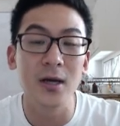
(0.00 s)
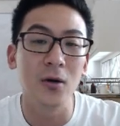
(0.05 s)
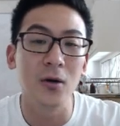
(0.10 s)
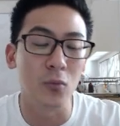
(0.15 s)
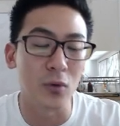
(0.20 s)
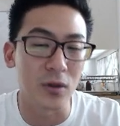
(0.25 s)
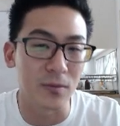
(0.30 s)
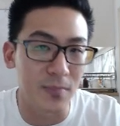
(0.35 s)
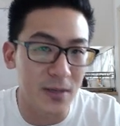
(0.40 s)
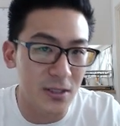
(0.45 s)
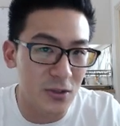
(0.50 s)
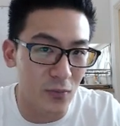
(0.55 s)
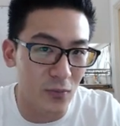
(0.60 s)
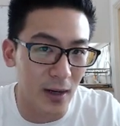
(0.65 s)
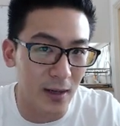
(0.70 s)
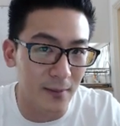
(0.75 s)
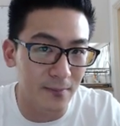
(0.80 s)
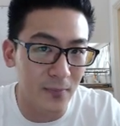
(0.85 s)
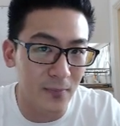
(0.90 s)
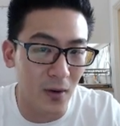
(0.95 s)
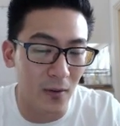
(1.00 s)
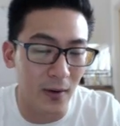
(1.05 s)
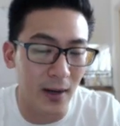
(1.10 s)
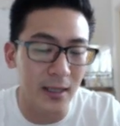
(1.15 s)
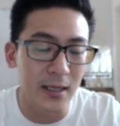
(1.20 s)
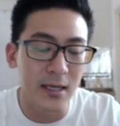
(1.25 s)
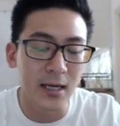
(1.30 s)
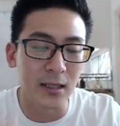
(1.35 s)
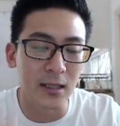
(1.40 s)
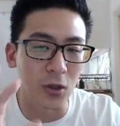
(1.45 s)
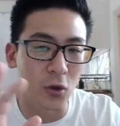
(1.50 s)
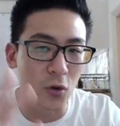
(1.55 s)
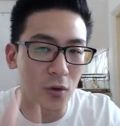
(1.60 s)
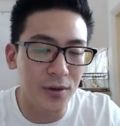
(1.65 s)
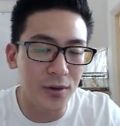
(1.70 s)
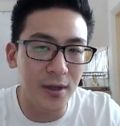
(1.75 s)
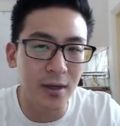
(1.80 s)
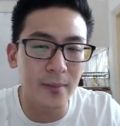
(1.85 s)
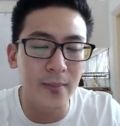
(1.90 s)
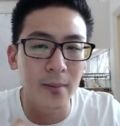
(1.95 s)
with BizRate, all right? The good
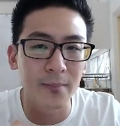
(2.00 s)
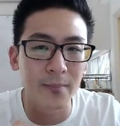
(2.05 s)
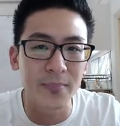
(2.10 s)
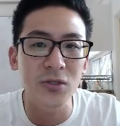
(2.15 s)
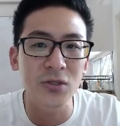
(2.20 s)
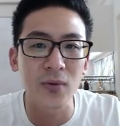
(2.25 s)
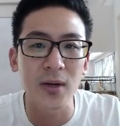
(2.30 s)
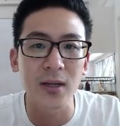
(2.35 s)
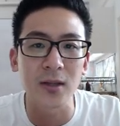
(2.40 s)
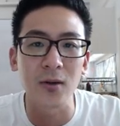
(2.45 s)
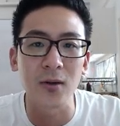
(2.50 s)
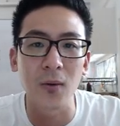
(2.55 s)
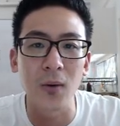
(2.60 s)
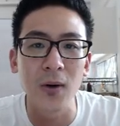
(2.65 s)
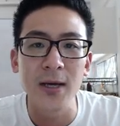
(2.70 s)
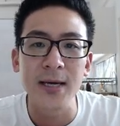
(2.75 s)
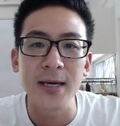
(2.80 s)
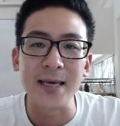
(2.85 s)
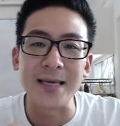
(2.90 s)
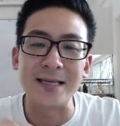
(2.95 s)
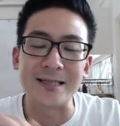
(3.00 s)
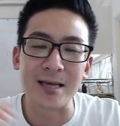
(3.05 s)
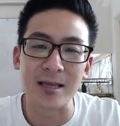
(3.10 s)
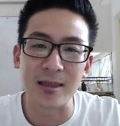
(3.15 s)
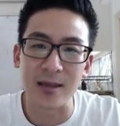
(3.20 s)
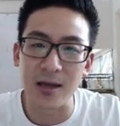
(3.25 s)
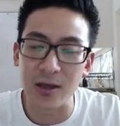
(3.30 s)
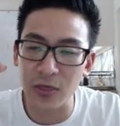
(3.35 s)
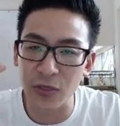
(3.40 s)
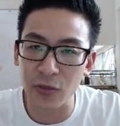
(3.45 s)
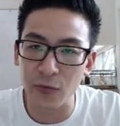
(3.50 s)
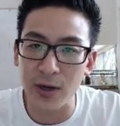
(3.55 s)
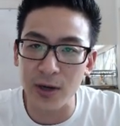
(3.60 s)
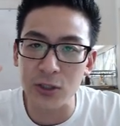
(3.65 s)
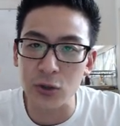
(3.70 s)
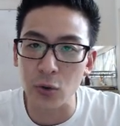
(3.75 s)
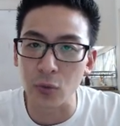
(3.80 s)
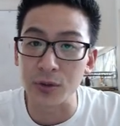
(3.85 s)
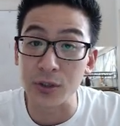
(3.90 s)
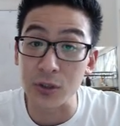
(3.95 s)
thing about BizRate, though, is that their
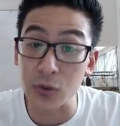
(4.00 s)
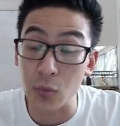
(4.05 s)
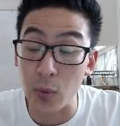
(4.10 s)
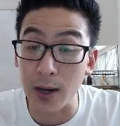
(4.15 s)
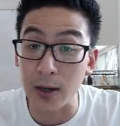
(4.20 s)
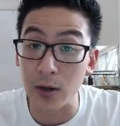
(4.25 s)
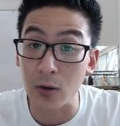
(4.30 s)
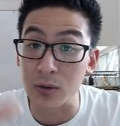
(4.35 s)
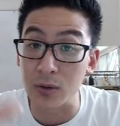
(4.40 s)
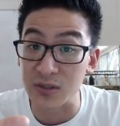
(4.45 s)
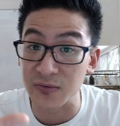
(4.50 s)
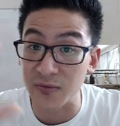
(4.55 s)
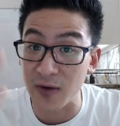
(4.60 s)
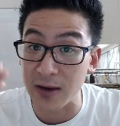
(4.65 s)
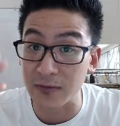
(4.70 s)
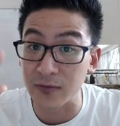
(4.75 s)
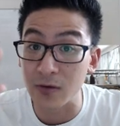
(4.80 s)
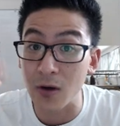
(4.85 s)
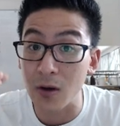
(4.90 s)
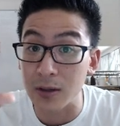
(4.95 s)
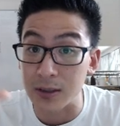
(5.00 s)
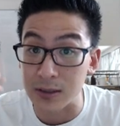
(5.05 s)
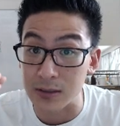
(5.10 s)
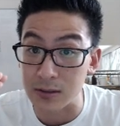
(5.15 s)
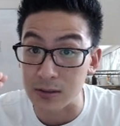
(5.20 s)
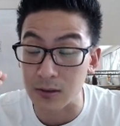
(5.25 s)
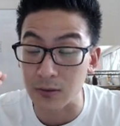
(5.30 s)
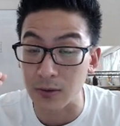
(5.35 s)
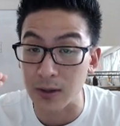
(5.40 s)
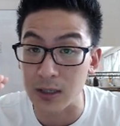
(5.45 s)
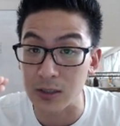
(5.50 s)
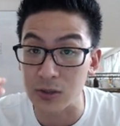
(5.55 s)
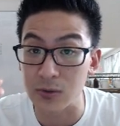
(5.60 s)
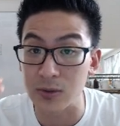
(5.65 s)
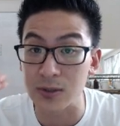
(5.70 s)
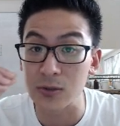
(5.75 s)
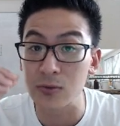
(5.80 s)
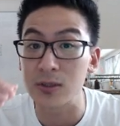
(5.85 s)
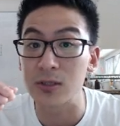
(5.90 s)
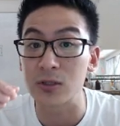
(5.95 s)
threshold is quite low. It's five dollars, okay? So as
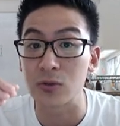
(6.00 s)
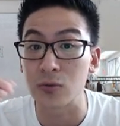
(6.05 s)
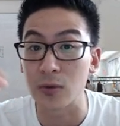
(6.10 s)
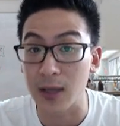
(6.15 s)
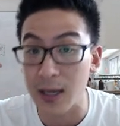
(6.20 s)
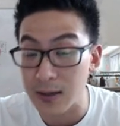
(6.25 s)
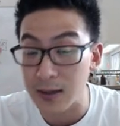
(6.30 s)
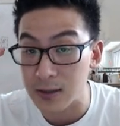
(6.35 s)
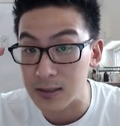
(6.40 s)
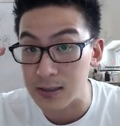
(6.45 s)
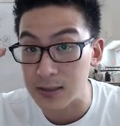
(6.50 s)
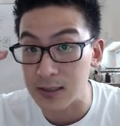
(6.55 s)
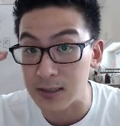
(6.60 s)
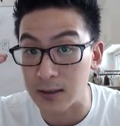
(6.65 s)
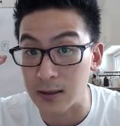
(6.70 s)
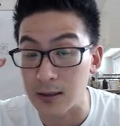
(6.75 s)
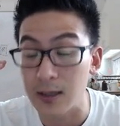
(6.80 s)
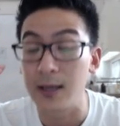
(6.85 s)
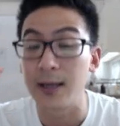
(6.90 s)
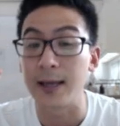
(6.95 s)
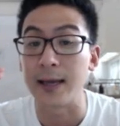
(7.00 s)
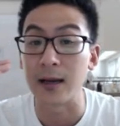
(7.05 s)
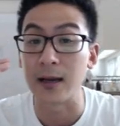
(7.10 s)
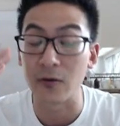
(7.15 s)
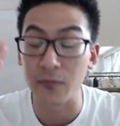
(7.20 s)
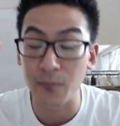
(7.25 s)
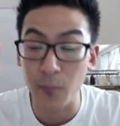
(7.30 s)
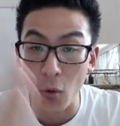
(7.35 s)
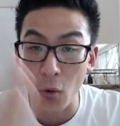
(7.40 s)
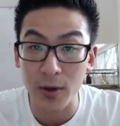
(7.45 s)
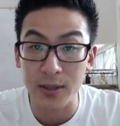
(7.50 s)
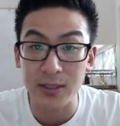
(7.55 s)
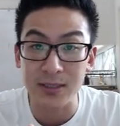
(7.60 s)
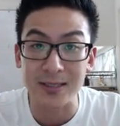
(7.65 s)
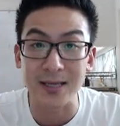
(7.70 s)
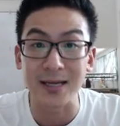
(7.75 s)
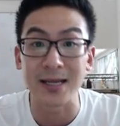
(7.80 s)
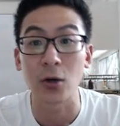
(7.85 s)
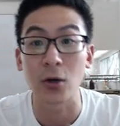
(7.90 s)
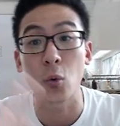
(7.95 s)
soon as you get to enough points
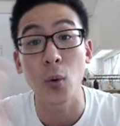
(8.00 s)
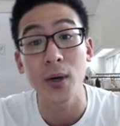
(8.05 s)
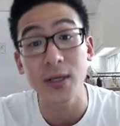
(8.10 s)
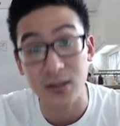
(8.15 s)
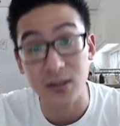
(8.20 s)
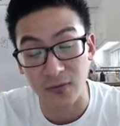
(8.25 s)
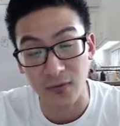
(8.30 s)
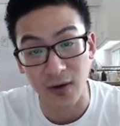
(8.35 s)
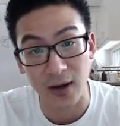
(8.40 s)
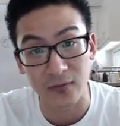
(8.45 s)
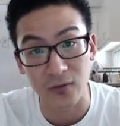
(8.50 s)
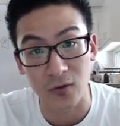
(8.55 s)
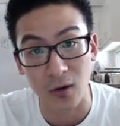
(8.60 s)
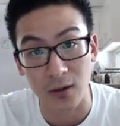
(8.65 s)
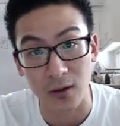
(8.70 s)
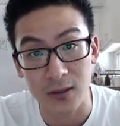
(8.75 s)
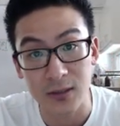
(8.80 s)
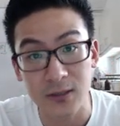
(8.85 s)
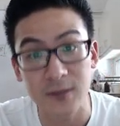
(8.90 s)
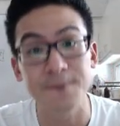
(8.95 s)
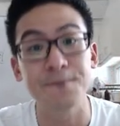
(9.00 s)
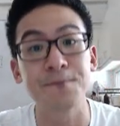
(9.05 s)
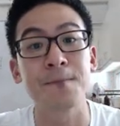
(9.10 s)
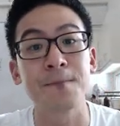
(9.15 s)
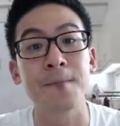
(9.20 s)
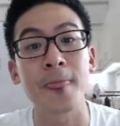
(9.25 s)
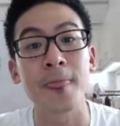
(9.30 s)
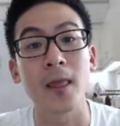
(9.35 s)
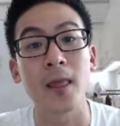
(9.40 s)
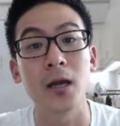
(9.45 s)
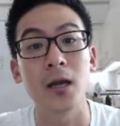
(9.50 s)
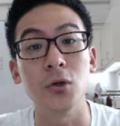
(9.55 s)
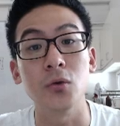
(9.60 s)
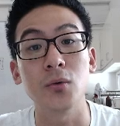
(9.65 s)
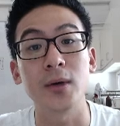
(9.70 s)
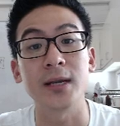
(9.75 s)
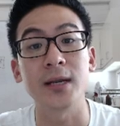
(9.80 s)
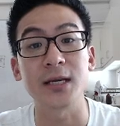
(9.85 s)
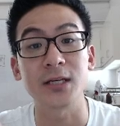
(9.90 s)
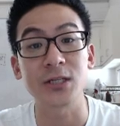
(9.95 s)
that equate to five dollars, you
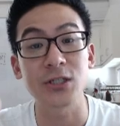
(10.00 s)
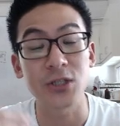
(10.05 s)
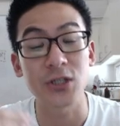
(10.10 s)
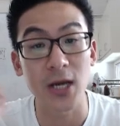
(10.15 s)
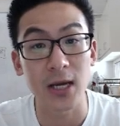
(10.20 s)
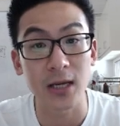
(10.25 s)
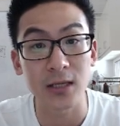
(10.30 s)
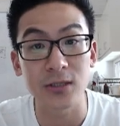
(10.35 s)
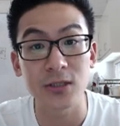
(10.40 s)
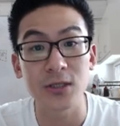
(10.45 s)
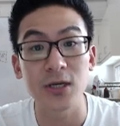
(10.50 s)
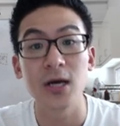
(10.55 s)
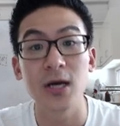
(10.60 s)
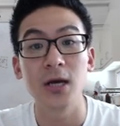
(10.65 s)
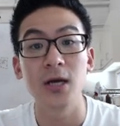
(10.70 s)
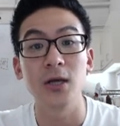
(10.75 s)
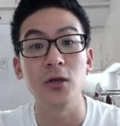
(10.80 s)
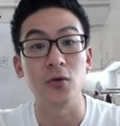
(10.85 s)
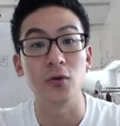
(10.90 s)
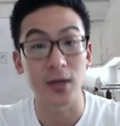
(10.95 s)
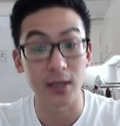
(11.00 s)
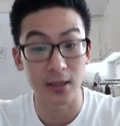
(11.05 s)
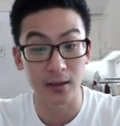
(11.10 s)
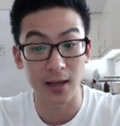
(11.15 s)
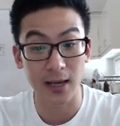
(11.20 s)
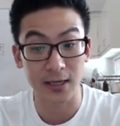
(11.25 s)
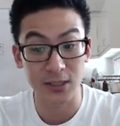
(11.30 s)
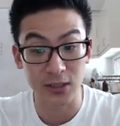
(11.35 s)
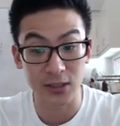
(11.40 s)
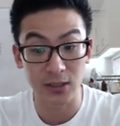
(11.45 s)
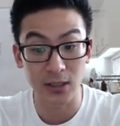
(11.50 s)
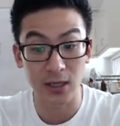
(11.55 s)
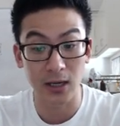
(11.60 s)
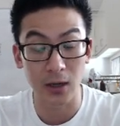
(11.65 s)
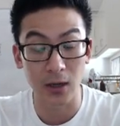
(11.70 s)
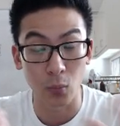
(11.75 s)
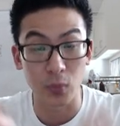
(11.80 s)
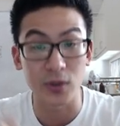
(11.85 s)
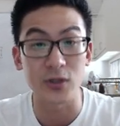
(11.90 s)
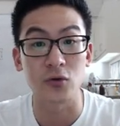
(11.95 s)
can exchange, you can actually uh,
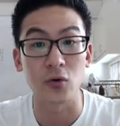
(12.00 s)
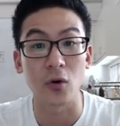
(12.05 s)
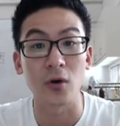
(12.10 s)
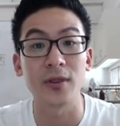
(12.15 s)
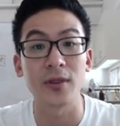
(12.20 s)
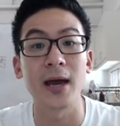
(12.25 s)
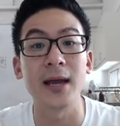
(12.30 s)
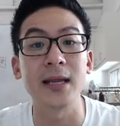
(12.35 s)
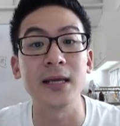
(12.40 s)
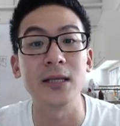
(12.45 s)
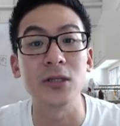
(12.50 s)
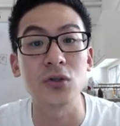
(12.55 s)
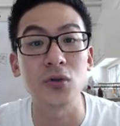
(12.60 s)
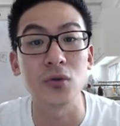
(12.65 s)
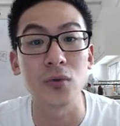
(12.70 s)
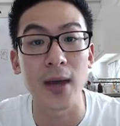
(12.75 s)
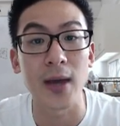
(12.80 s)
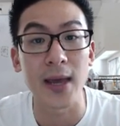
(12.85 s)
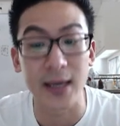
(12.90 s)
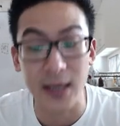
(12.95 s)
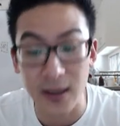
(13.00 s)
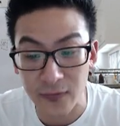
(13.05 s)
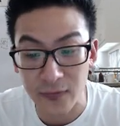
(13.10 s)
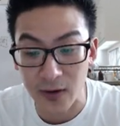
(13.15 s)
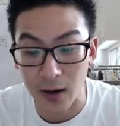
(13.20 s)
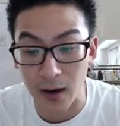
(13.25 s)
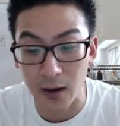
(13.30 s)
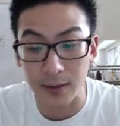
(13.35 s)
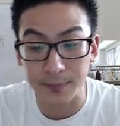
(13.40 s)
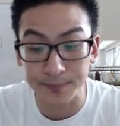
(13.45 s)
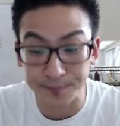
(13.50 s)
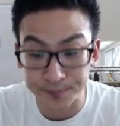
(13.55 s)
withdraw that into a gift card